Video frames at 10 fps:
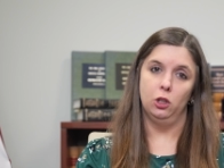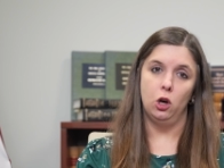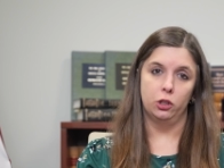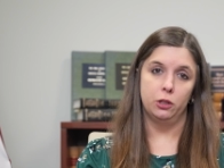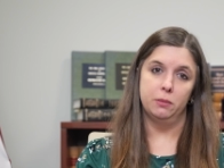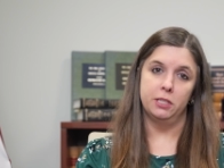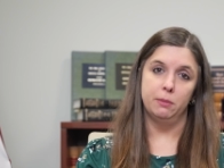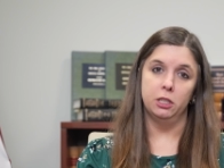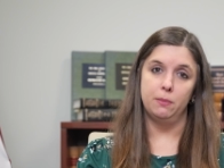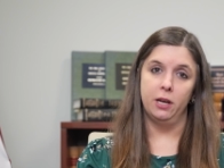long term
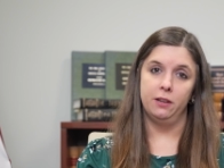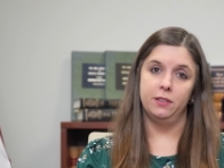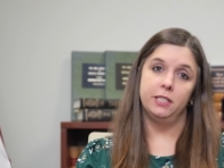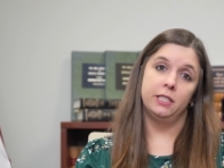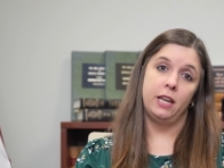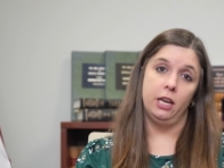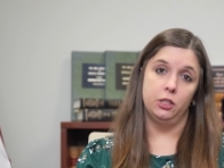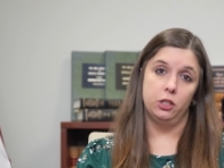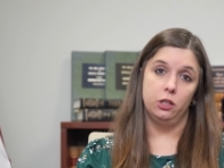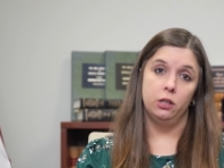disability benefits is
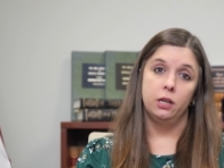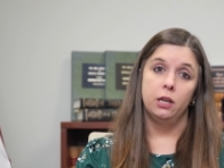cancer.